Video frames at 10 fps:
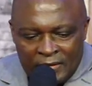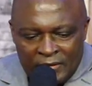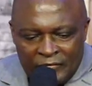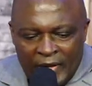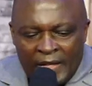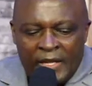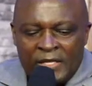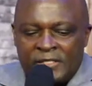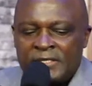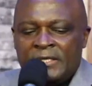
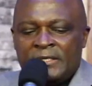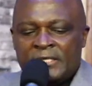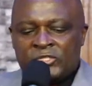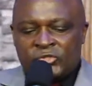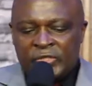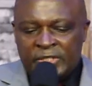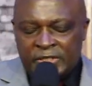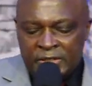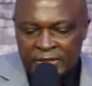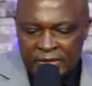Fathers in the
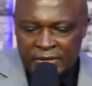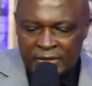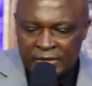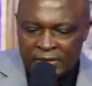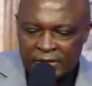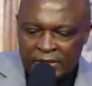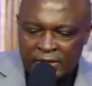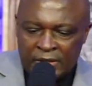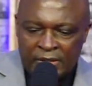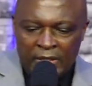street
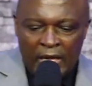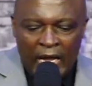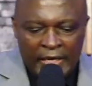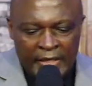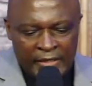are in